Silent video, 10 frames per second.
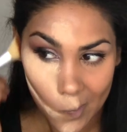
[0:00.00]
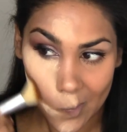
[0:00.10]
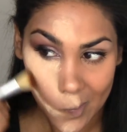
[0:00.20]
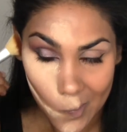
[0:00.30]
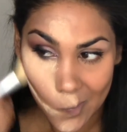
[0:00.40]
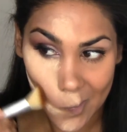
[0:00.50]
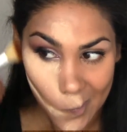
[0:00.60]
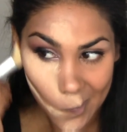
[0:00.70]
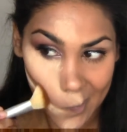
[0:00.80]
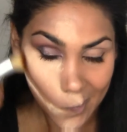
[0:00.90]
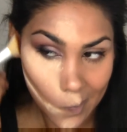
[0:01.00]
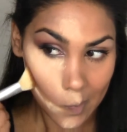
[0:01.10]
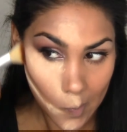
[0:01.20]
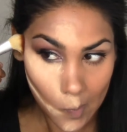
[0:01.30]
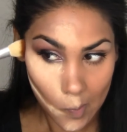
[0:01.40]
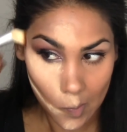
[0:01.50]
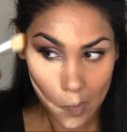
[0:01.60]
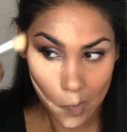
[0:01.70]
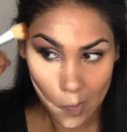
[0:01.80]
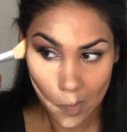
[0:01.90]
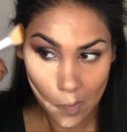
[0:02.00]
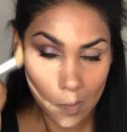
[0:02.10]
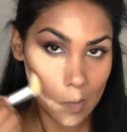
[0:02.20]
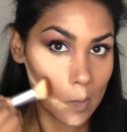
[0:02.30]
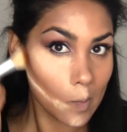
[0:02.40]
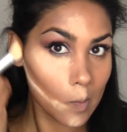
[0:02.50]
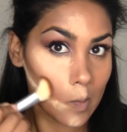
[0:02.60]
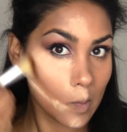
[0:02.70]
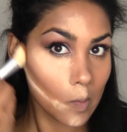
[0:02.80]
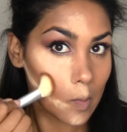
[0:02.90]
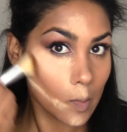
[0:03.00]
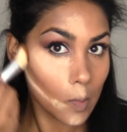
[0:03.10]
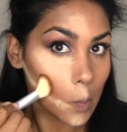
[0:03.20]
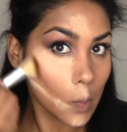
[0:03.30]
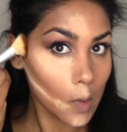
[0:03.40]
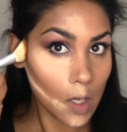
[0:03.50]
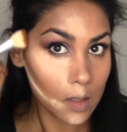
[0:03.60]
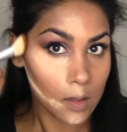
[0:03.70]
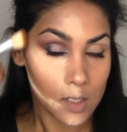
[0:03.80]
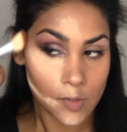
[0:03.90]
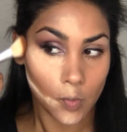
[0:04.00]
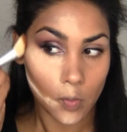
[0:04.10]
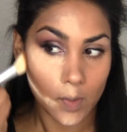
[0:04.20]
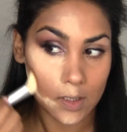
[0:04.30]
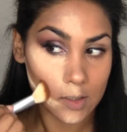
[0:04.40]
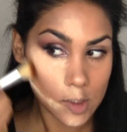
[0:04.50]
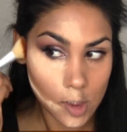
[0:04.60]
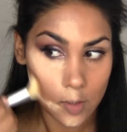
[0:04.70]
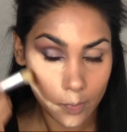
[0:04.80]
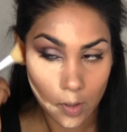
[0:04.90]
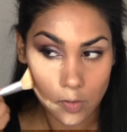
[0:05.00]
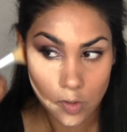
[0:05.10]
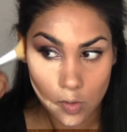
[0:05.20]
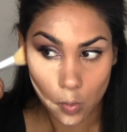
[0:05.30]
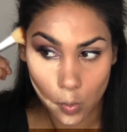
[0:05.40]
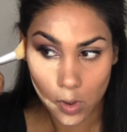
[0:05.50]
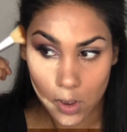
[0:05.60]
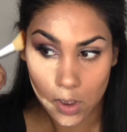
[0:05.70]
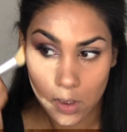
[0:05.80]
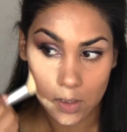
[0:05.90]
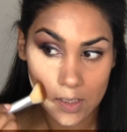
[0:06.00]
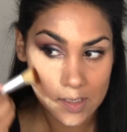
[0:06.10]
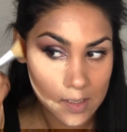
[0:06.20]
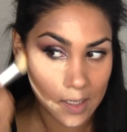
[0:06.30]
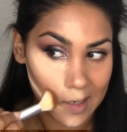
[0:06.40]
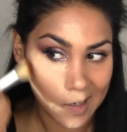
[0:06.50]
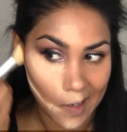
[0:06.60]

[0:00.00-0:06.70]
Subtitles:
Face Contour Kit in Medium by Sleek. And this will make the cheekbones really stand